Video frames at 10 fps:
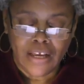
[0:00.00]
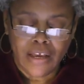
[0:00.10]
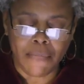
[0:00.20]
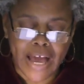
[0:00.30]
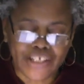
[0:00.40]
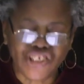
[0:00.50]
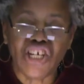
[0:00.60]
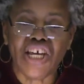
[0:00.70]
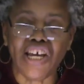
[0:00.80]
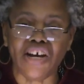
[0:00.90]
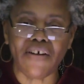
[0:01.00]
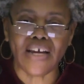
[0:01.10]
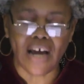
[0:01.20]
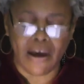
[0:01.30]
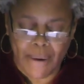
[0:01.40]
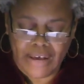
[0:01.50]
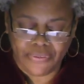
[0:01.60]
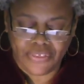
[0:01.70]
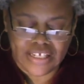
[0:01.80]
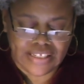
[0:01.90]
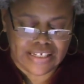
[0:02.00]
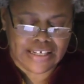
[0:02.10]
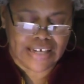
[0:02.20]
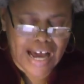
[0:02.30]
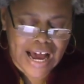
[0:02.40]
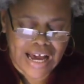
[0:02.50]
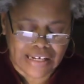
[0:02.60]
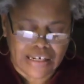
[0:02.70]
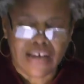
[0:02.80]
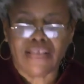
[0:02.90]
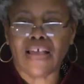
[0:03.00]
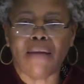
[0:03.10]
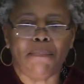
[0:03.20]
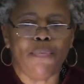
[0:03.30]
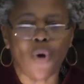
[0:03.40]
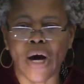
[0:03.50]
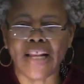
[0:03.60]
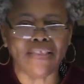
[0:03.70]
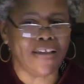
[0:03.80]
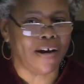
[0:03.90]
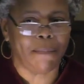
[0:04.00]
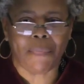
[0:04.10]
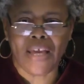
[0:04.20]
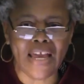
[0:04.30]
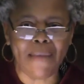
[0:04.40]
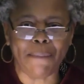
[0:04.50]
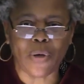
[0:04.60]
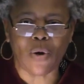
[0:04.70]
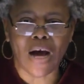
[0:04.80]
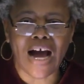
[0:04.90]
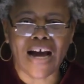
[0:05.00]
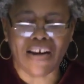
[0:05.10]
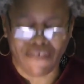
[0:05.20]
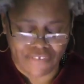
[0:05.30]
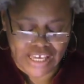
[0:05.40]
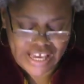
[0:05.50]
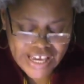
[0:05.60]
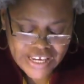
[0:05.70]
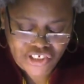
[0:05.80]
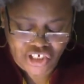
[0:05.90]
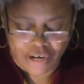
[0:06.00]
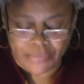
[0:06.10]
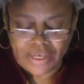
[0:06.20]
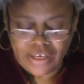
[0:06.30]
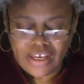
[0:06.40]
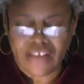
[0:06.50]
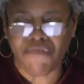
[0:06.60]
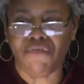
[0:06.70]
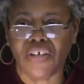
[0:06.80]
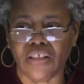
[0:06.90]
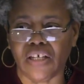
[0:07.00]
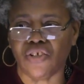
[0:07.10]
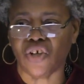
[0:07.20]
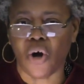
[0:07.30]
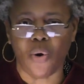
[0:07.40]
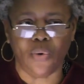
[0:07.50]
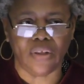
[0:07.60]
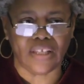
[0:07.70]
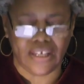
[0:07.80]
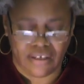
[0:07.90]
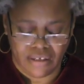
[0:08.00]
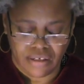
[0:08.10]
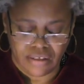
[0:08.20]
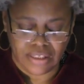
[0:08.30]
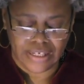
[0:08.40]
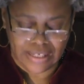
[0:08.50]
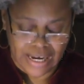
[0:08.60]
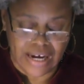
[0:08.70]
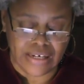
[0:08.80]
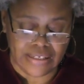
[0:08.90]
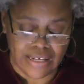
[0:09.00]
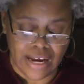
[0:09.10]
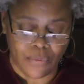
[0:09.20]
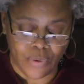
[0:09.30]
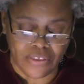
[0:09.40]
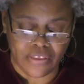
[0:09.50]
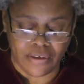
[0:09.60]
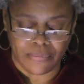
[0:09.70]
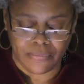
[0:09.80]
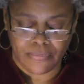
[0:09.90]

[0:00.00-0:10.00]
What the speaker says: Imagine hearing about this God that brought their people out of Egypt and feeling totally like God is not with them.